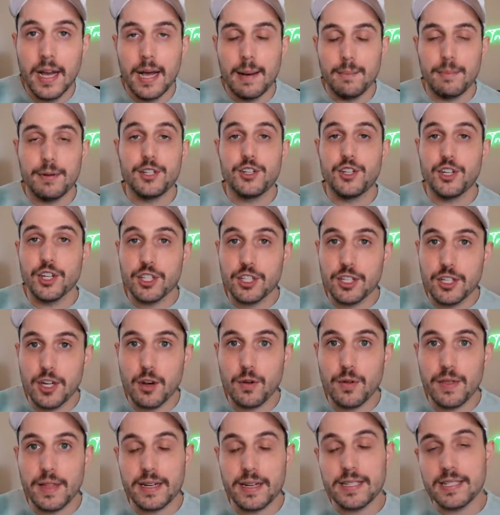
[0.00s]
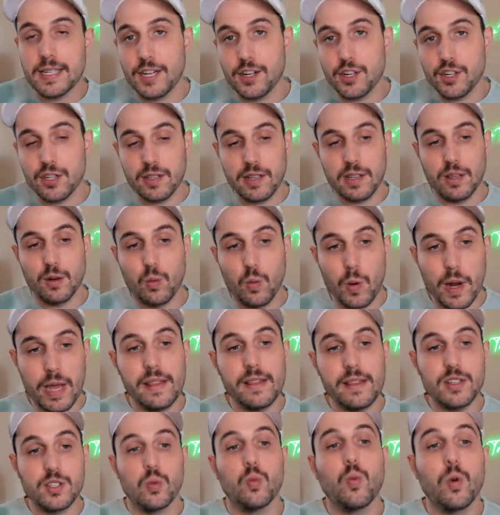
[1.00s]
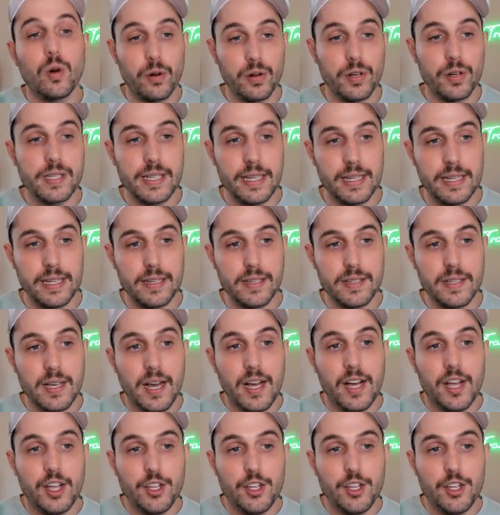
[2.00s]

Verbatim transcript: but just know that essentially the way this works is